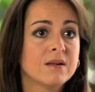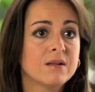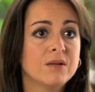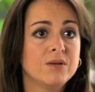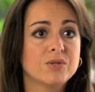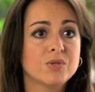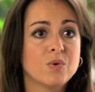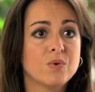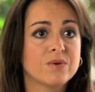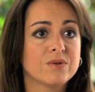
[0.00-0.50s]

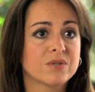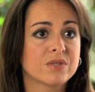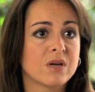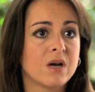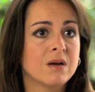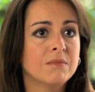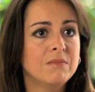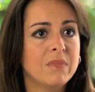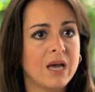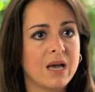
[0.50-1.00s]
Close quarters
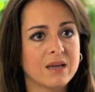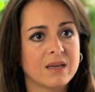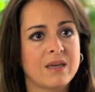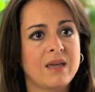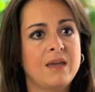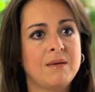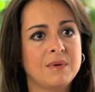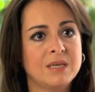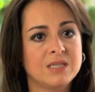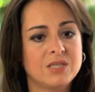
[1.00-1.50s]
combat
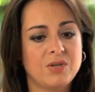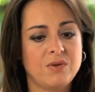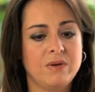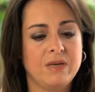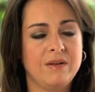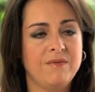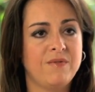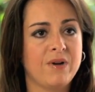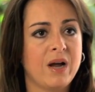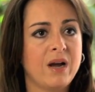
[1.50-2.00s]
came into
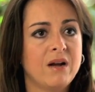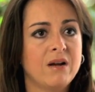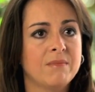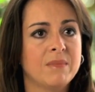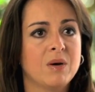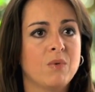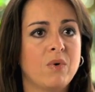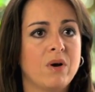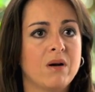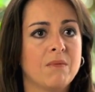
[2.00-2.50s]
an
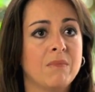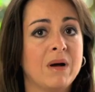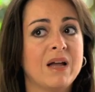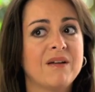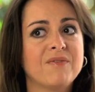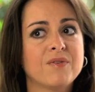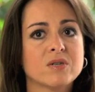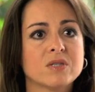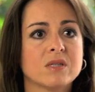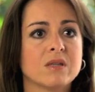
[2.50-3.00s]
environment where
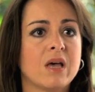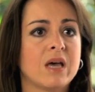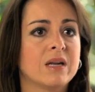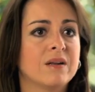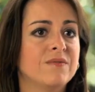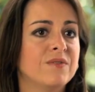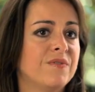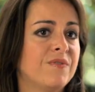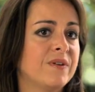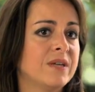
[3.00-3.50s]
my first line
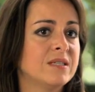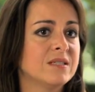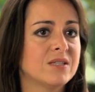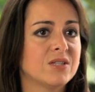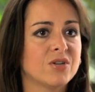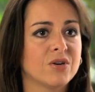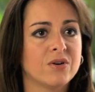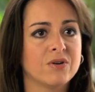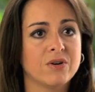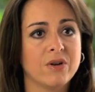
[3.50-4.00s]
of
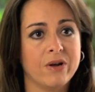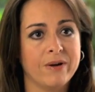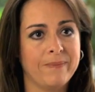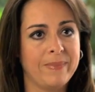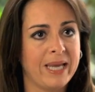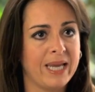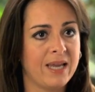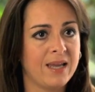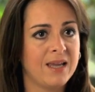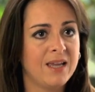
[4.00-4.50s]
defense turned on
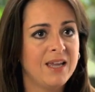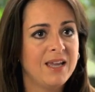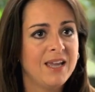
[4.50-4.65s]
me.